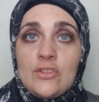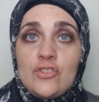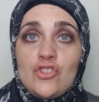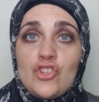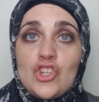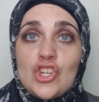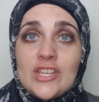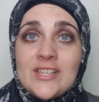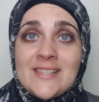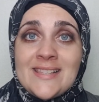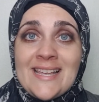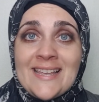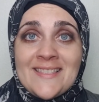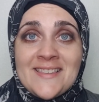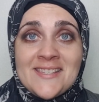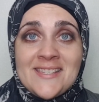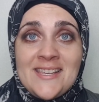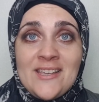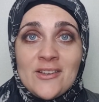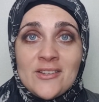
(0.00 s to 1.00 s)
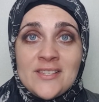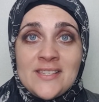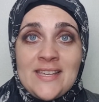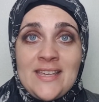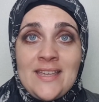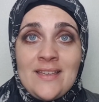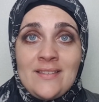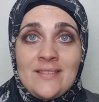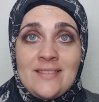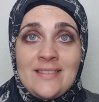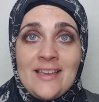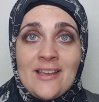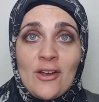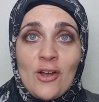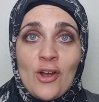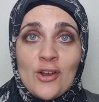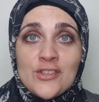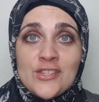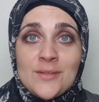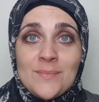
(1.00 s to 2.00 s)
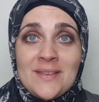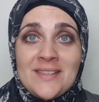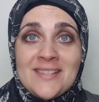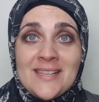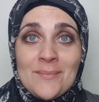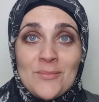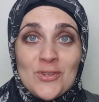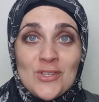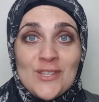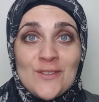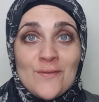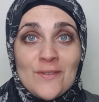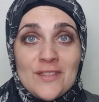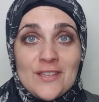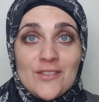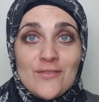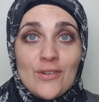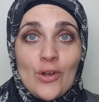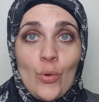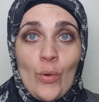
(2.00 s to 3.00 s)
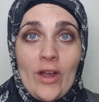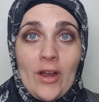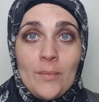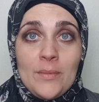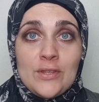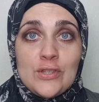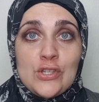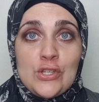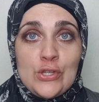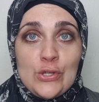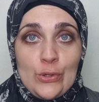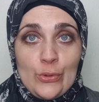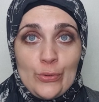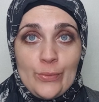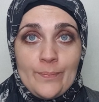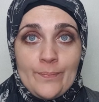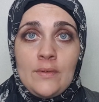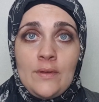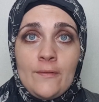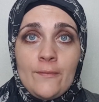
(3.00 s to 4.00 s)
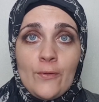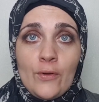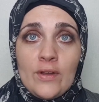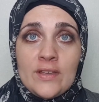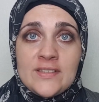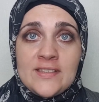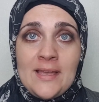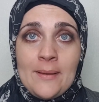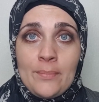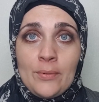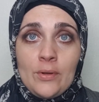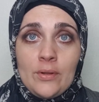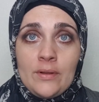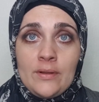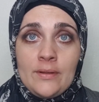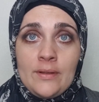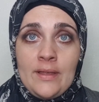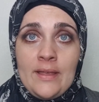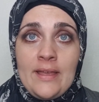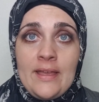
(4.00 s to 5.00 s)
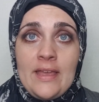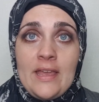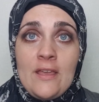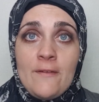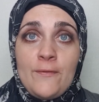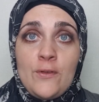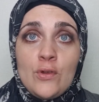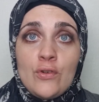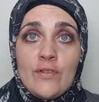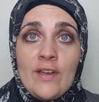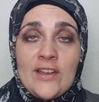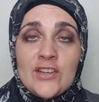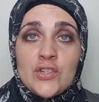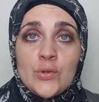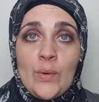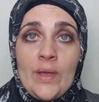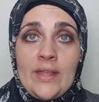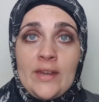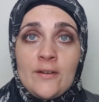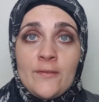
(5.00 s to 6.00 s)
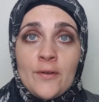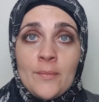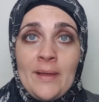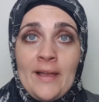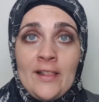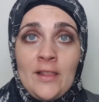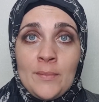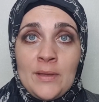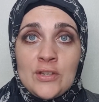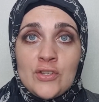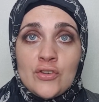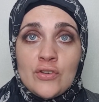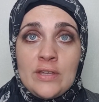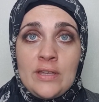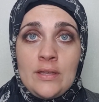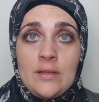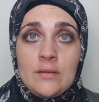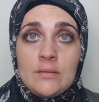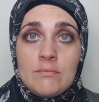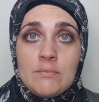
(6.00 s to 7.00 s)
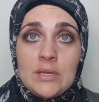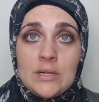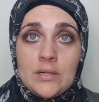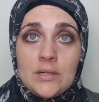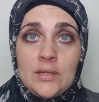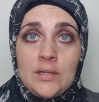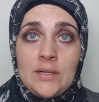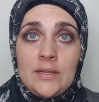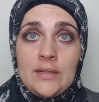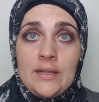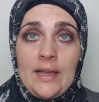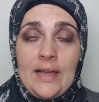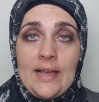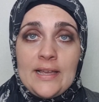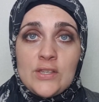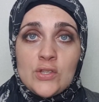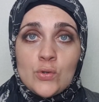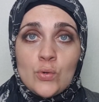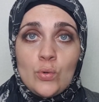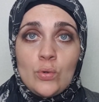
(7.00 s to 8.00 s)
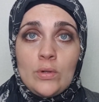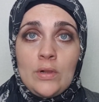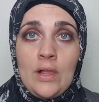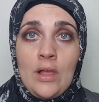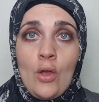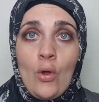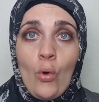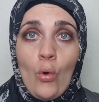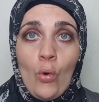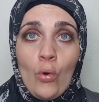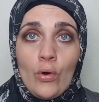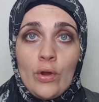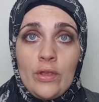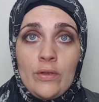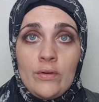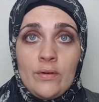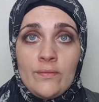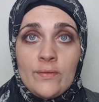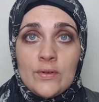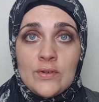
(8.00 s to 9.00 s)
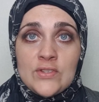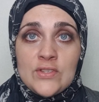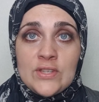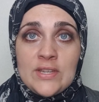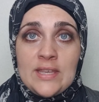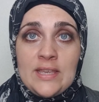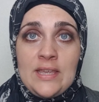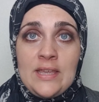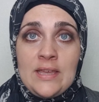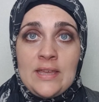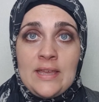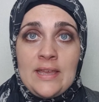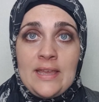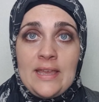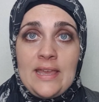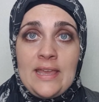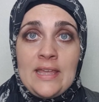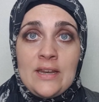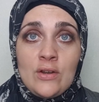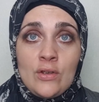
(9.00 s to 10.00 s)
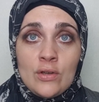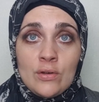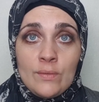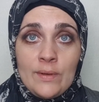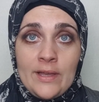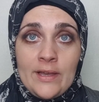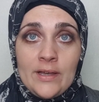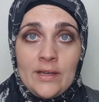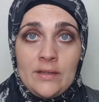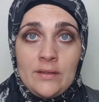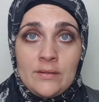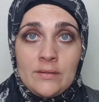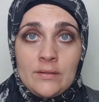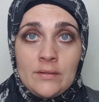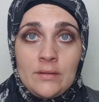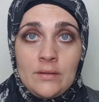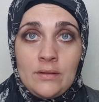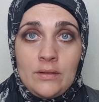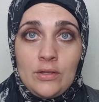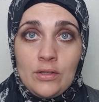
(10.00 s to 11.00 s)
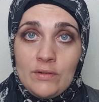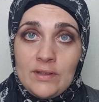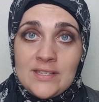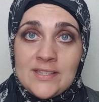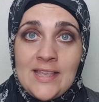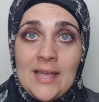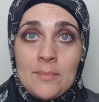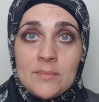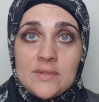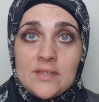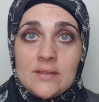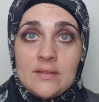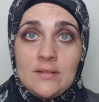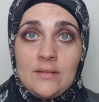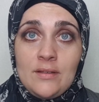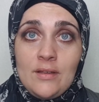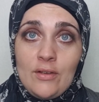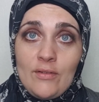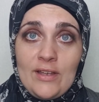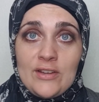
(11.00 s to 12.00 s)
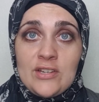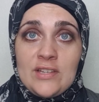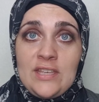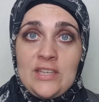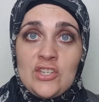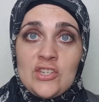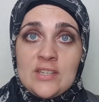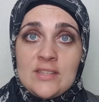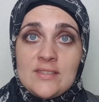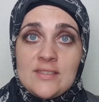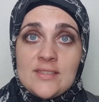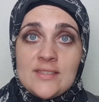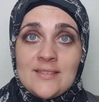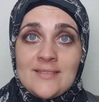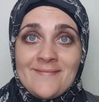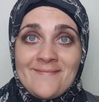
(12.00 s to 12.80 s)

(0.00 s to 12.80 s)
Just like the CRC, there are some exemptions for this requirement too. For example, if you graduated from elementary, middle, high school, or university in Korea, you're exempt. Congratulations!